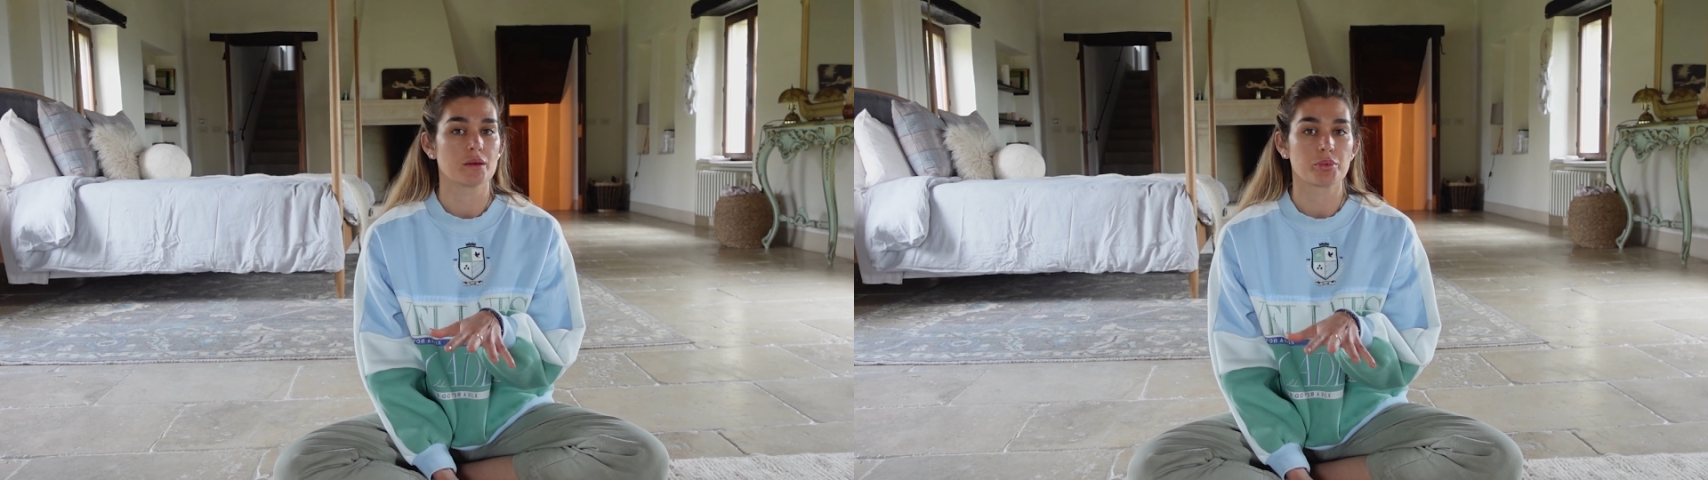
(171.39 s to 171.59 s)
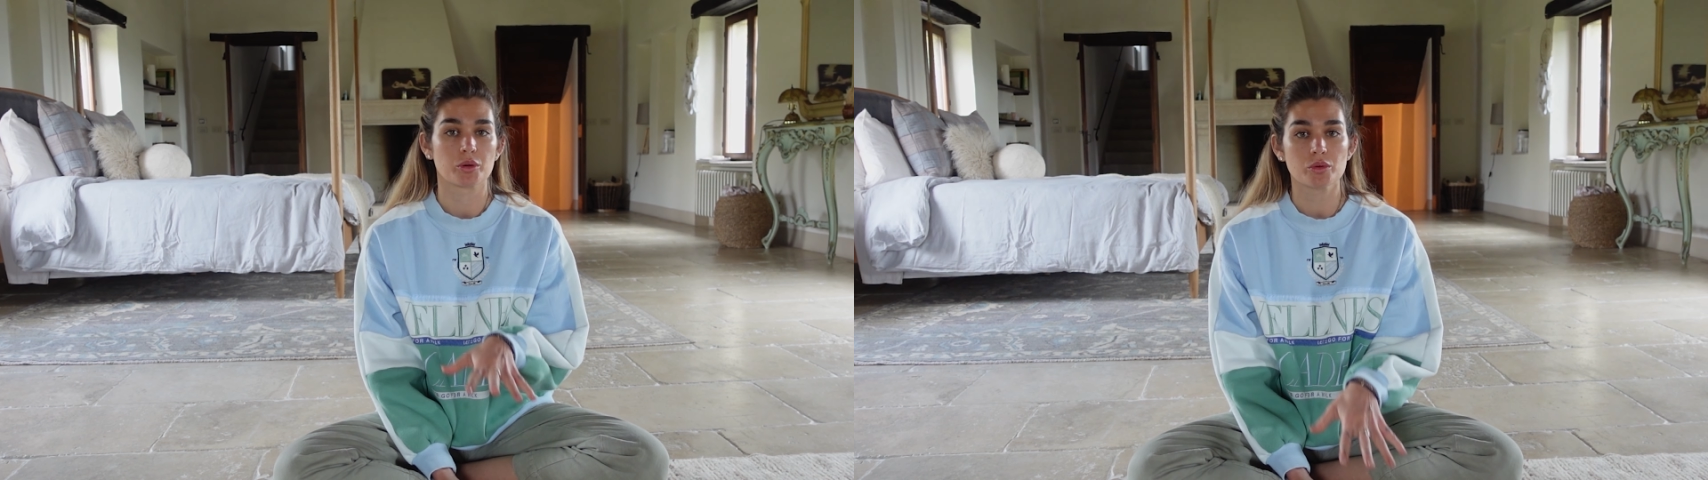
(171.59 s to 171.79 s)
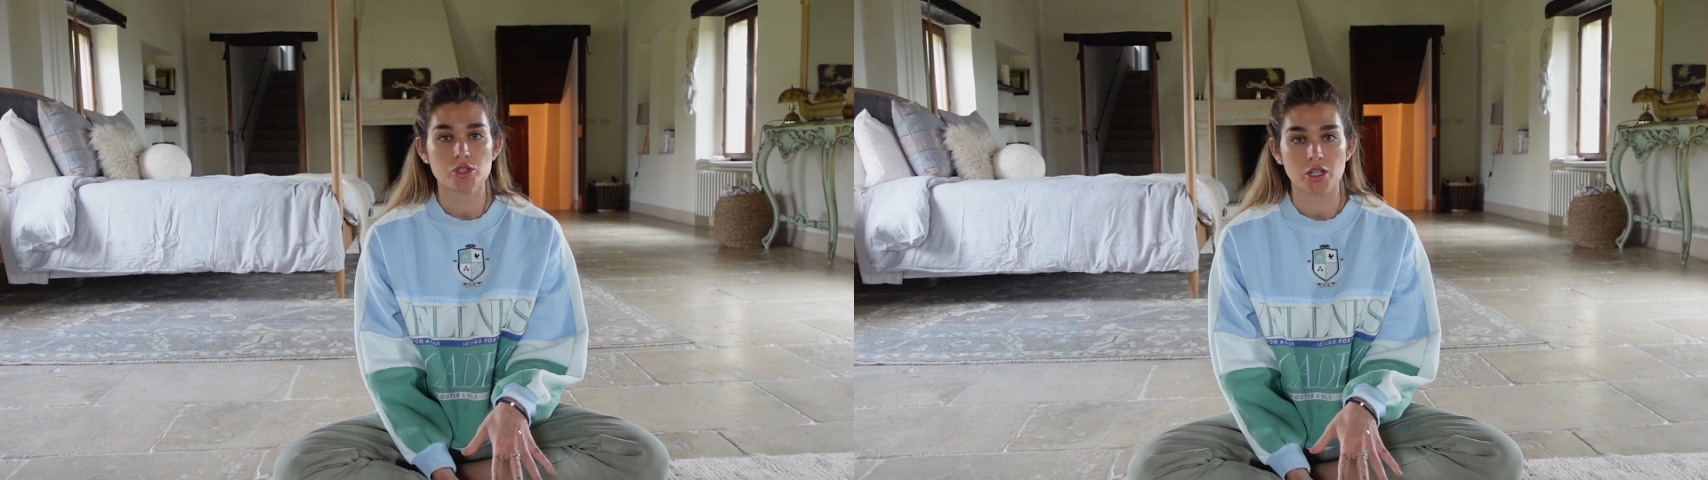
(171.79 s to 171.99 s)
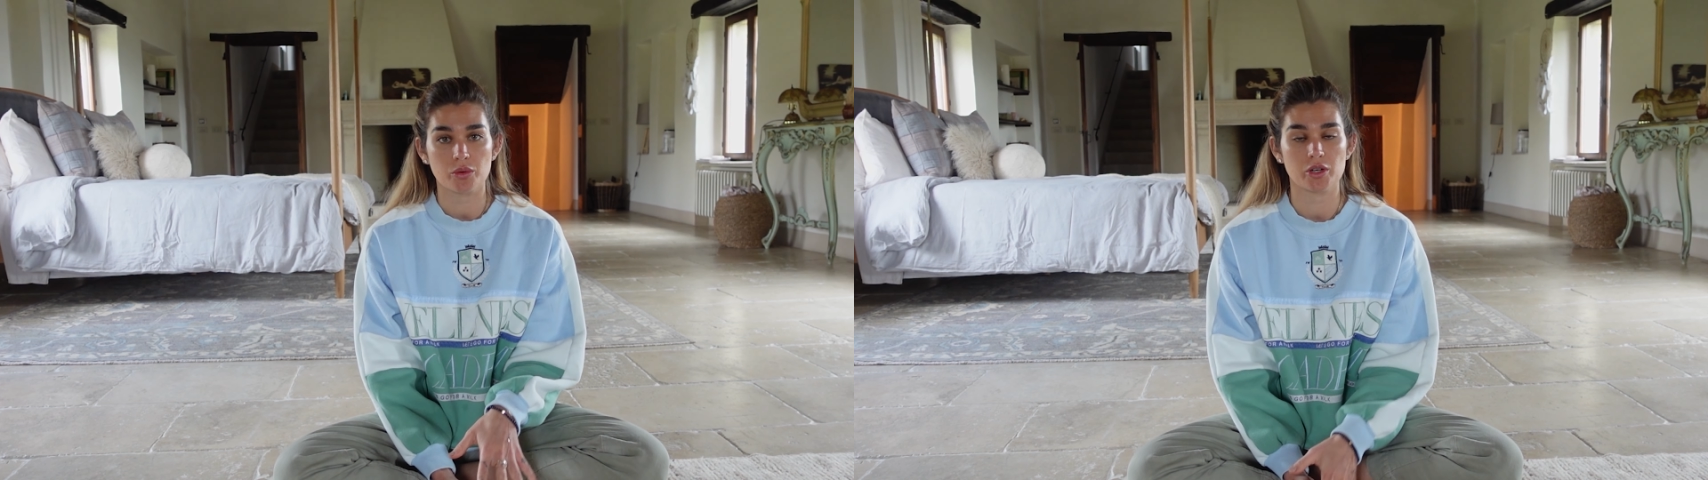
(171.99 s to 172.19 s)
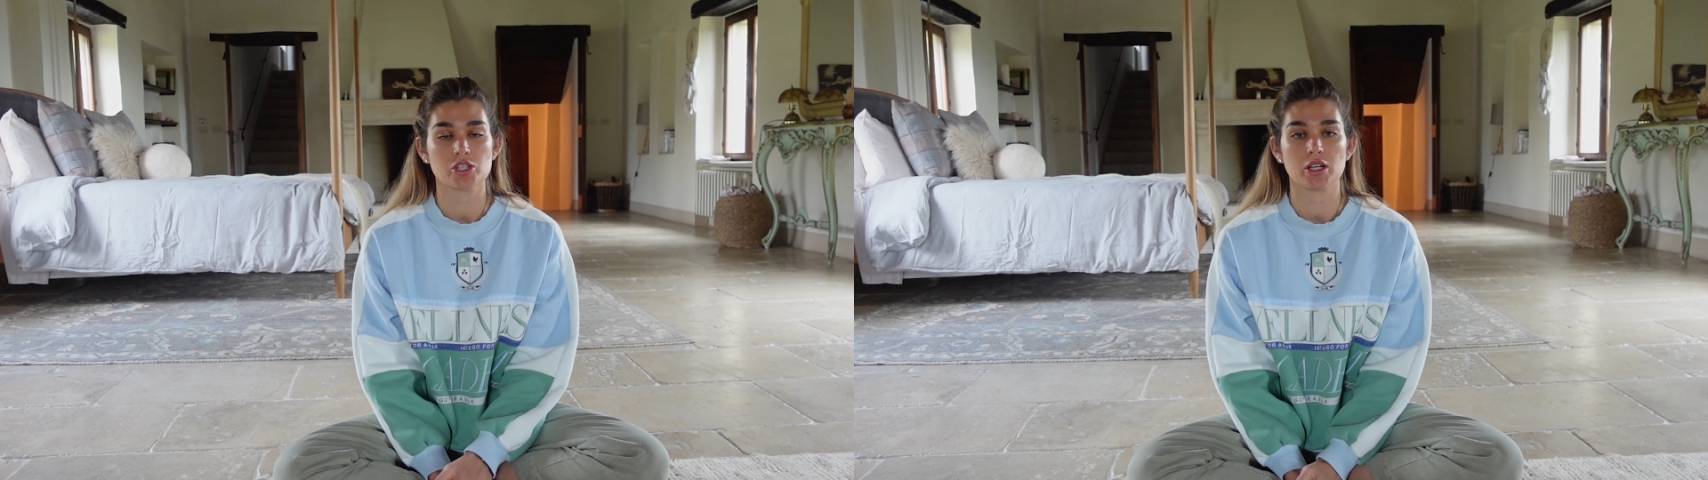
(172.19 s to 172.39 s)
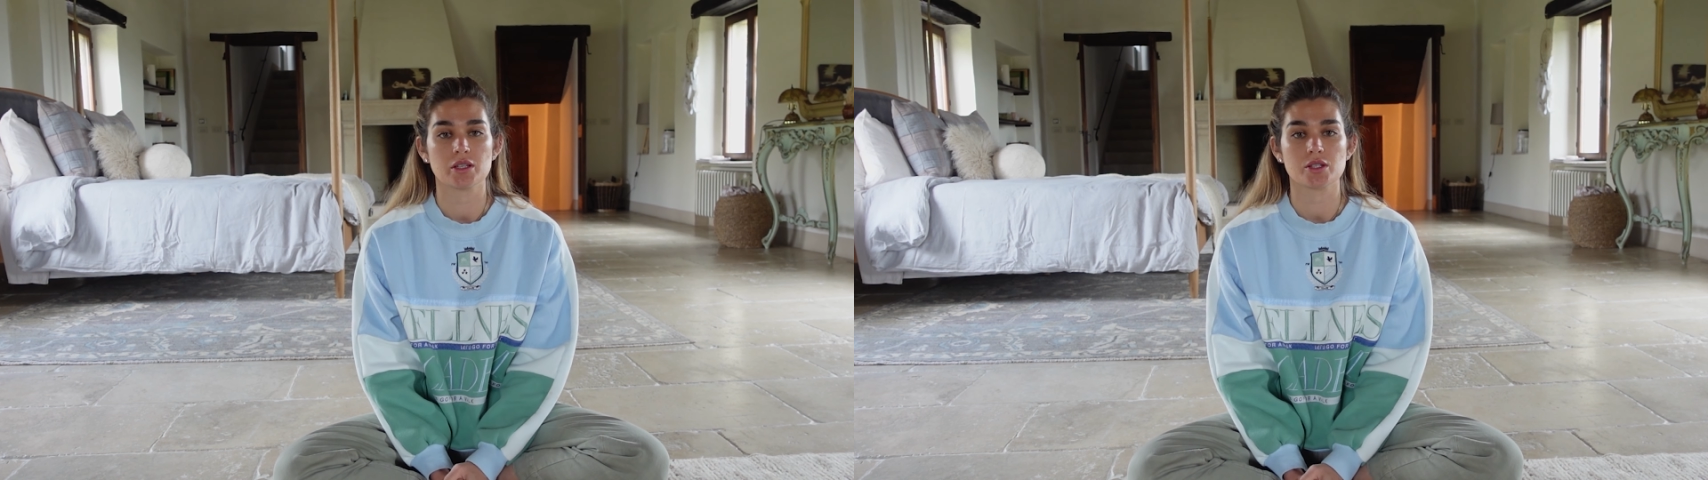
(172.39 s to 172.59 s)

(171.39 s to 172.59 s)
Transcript: the Perugia region,